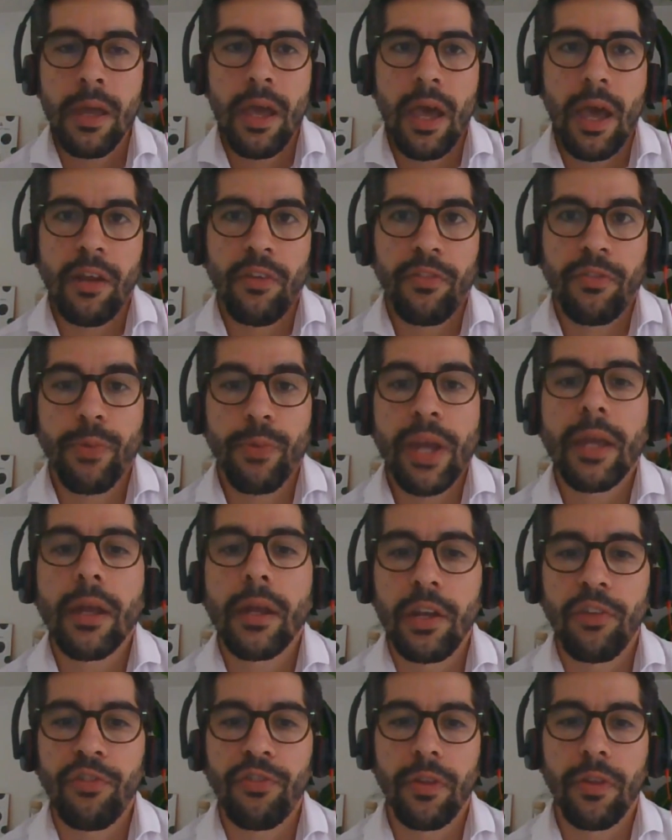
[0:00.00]
And there's a
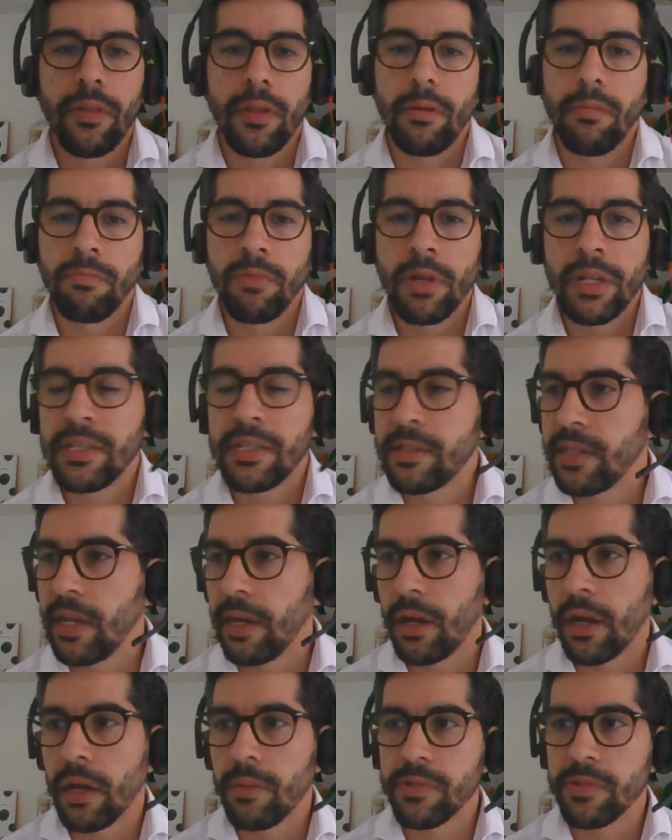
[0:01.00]
recognition that real
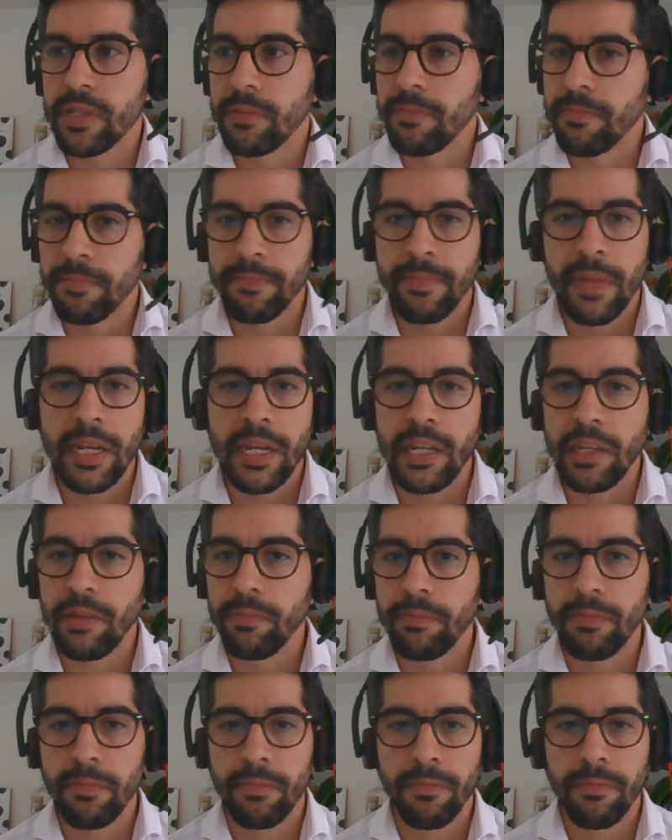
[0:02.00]
estate comes in many
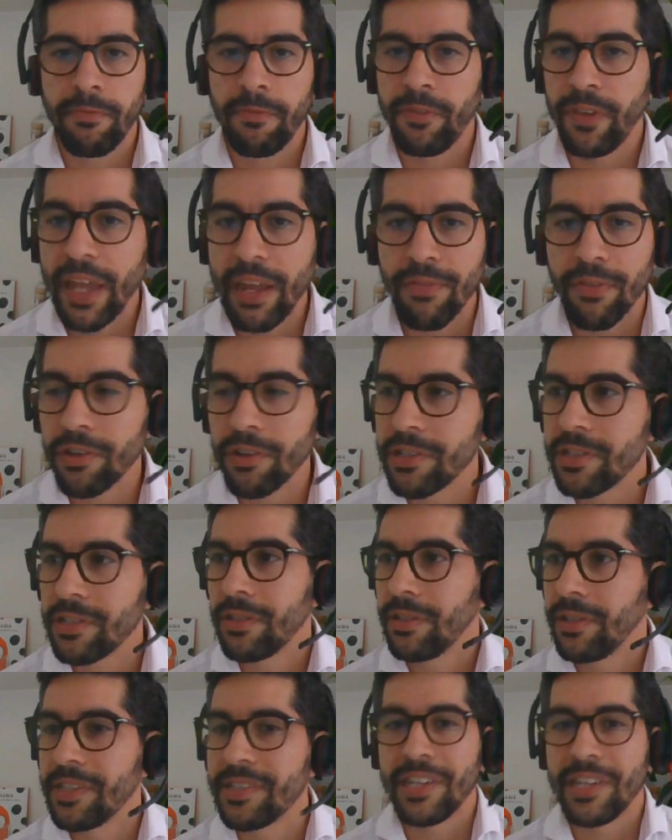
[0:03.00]
flavors,
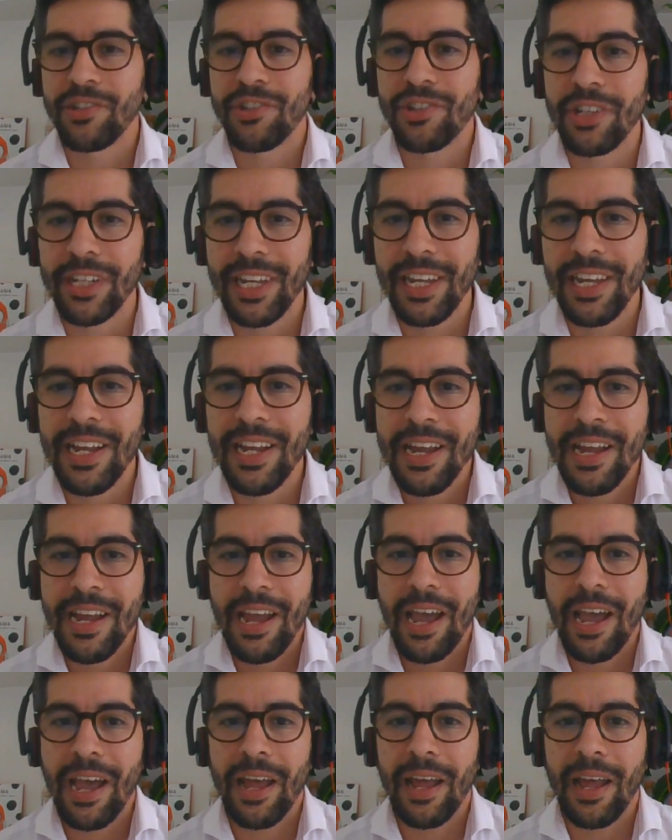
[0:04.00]
essentially,
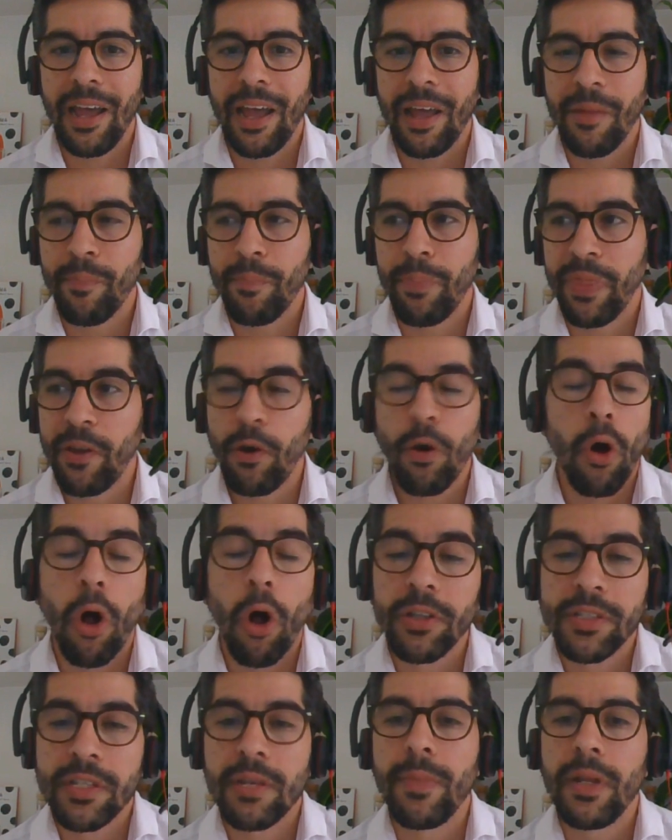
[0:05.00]
but they're
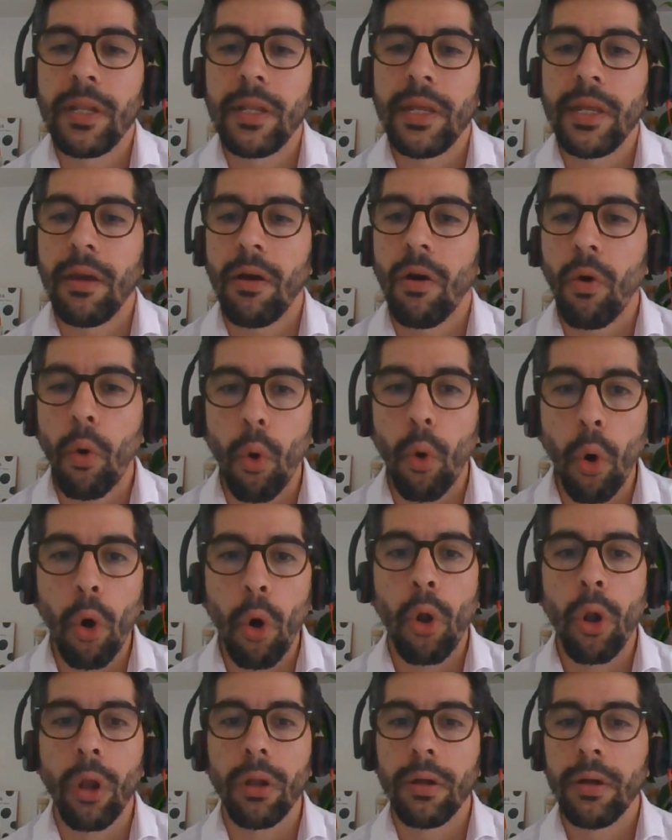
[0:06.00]
ultimately
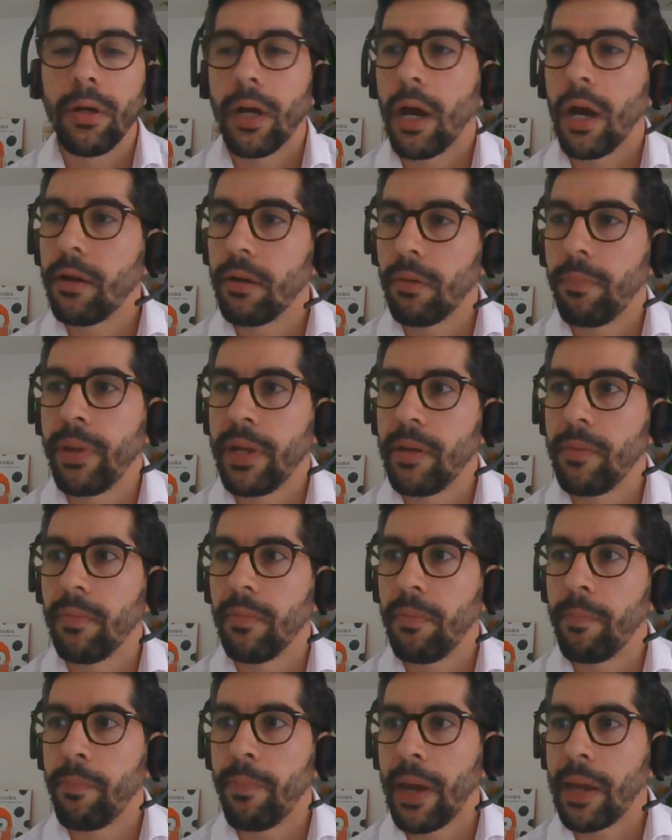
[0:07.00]
all underpinned
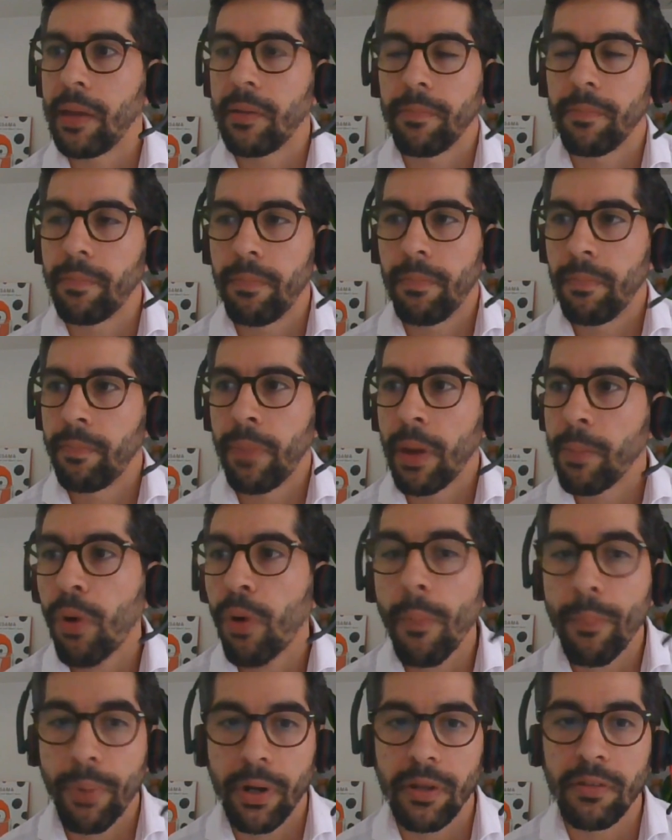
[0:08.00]
by
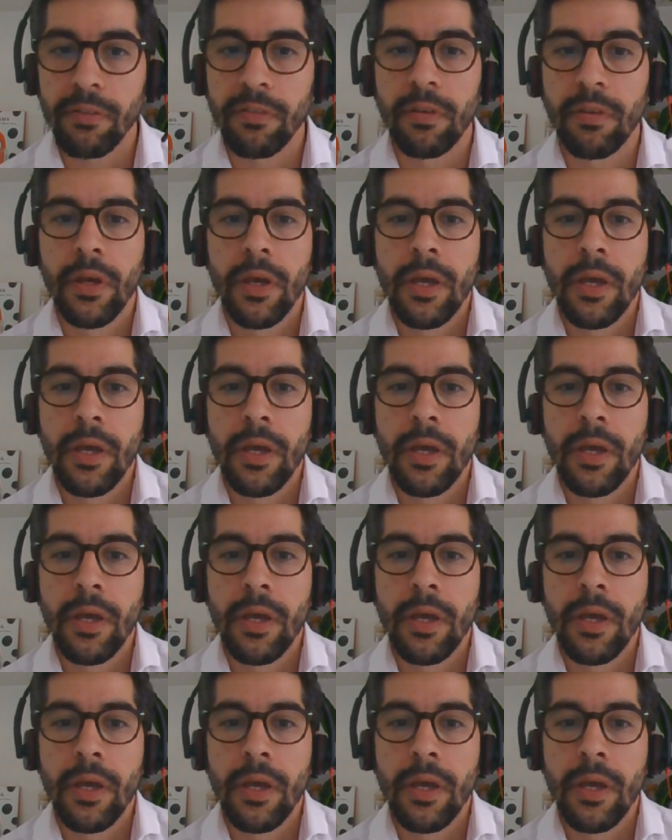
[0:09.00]
properties.